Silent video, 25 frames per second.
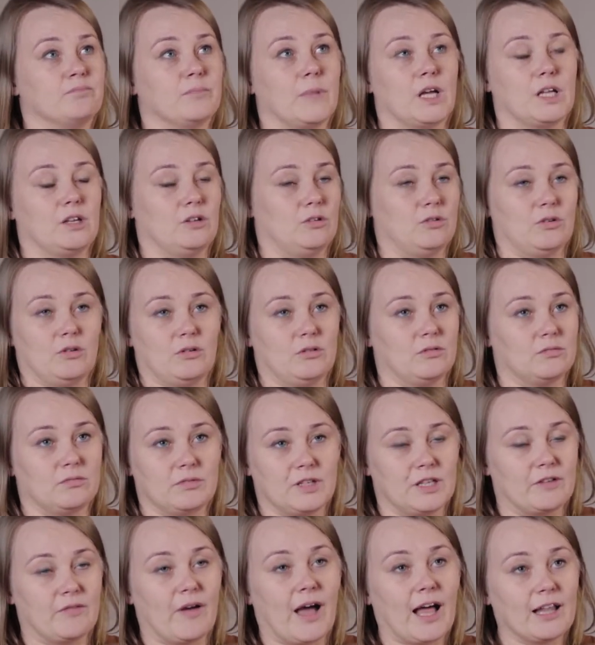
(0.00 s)
I don't know,
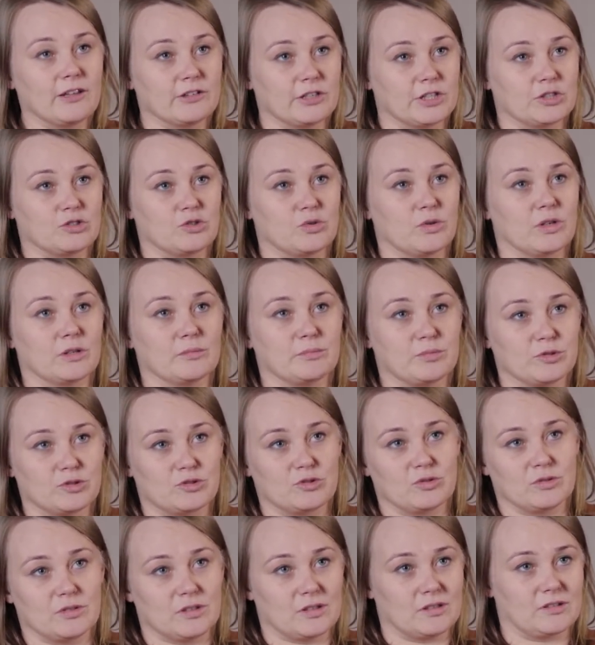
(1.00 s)
evaluate you and
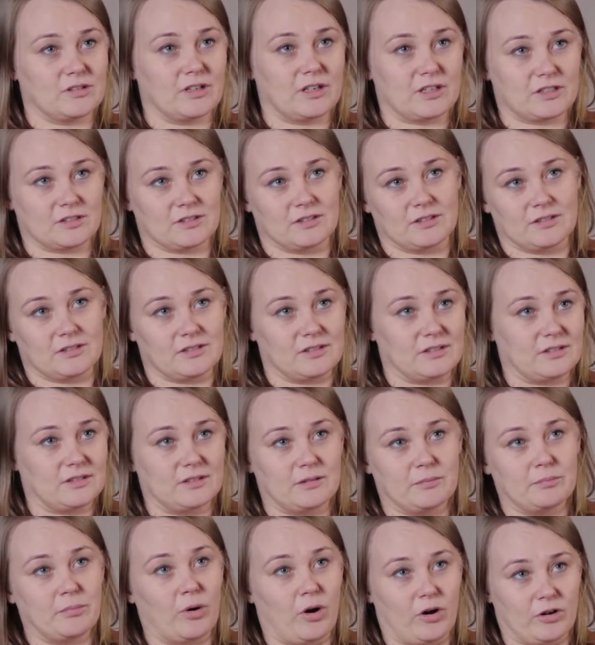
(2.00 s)
put you in a
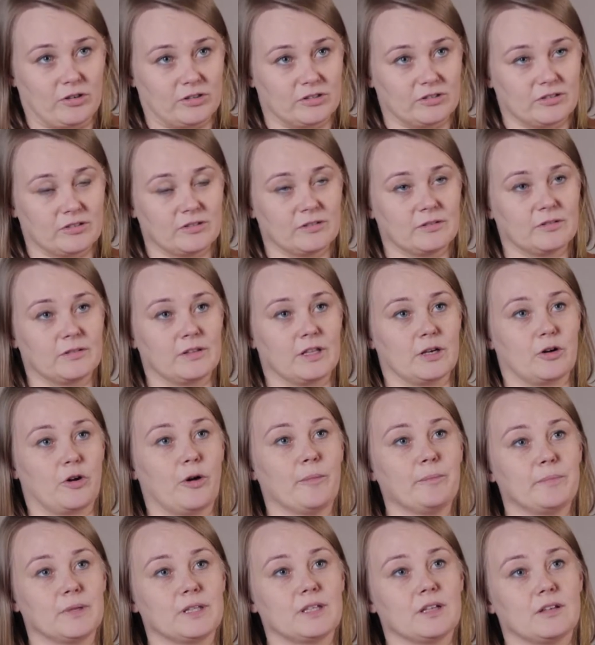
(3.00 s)
certain box. The
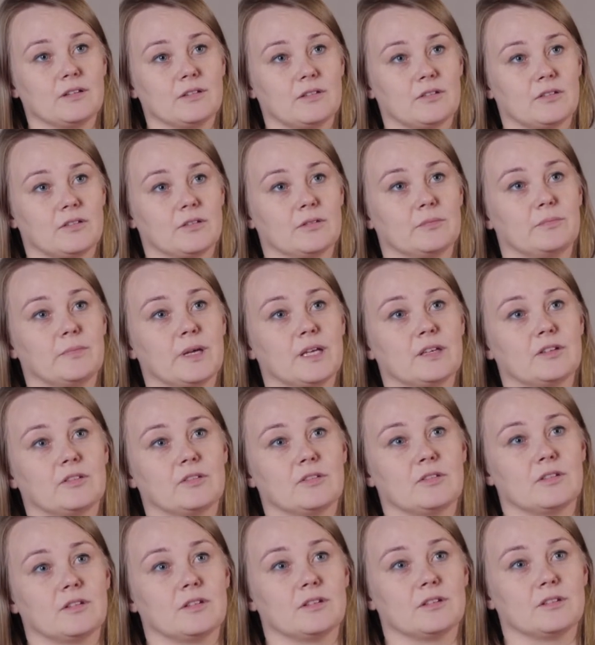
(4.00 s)

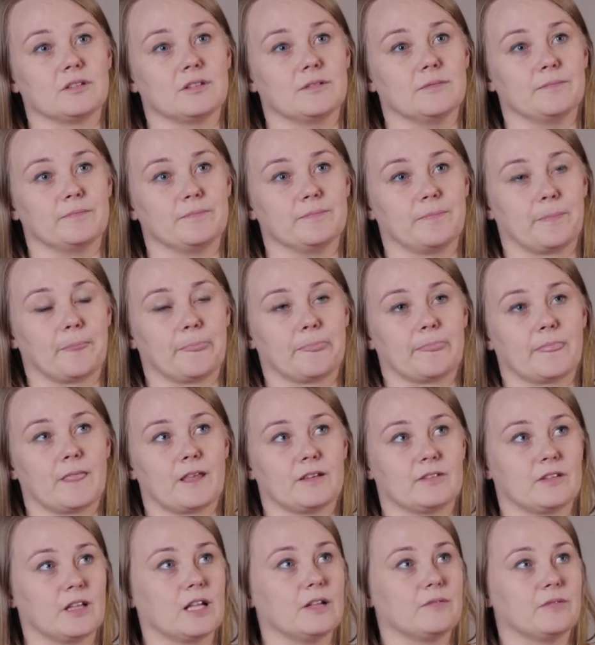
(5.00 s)
competence-based
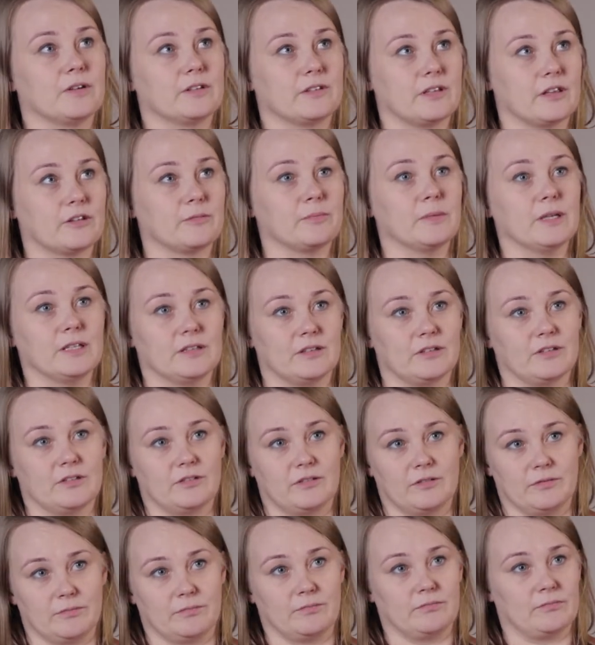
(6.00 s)
self-assessment
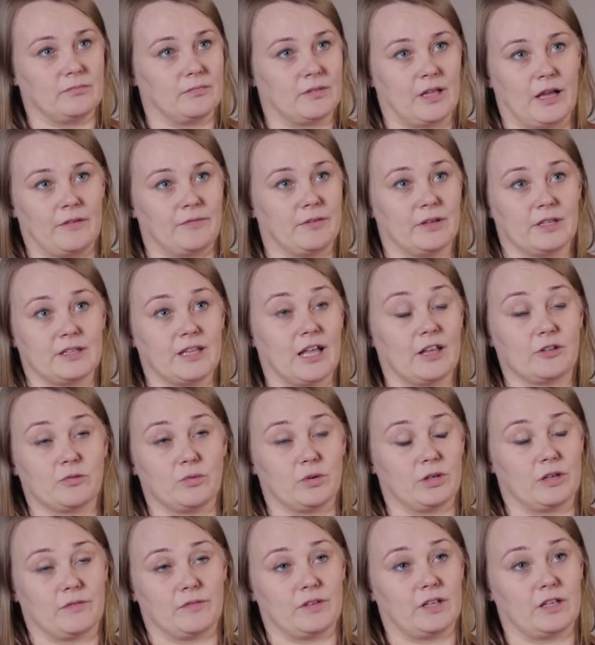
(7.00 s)
is, I think
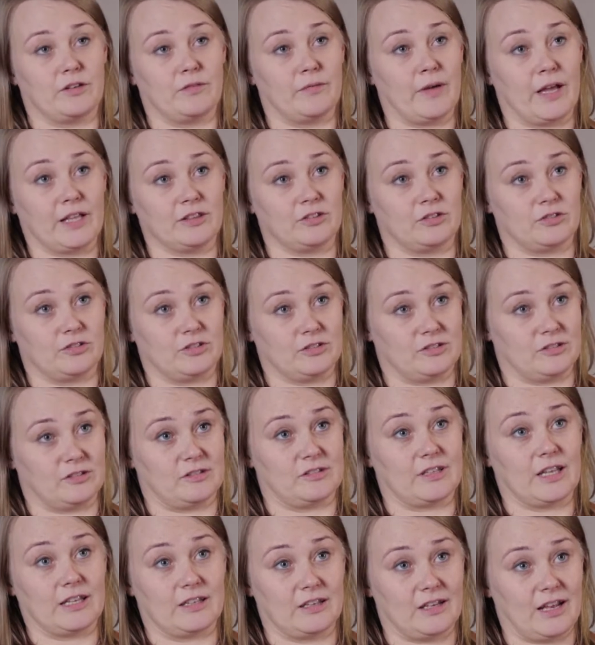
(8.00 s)
that's one of the advantages,
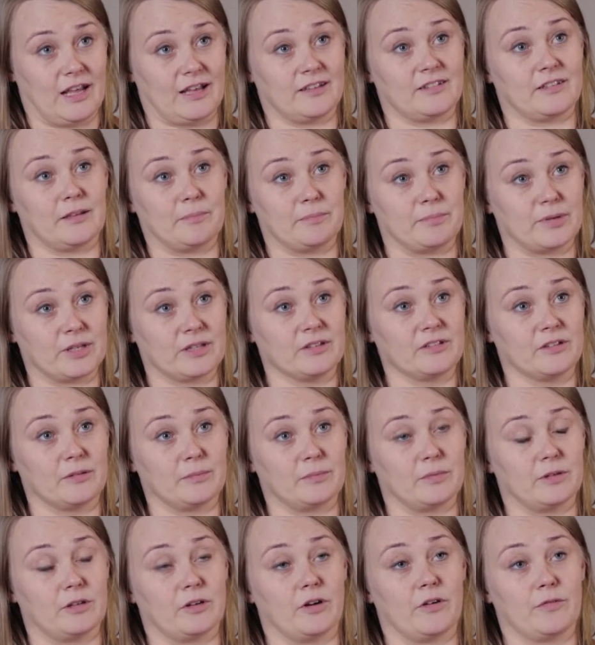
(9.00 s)
is that it has the
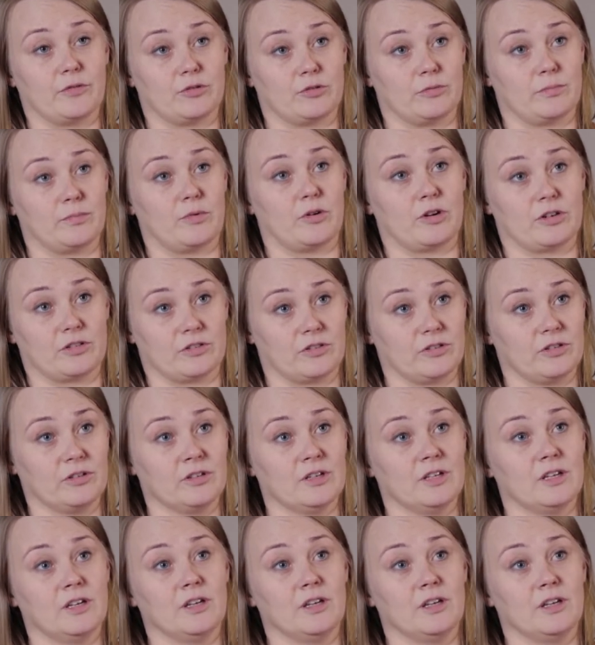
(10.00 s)
principle of support,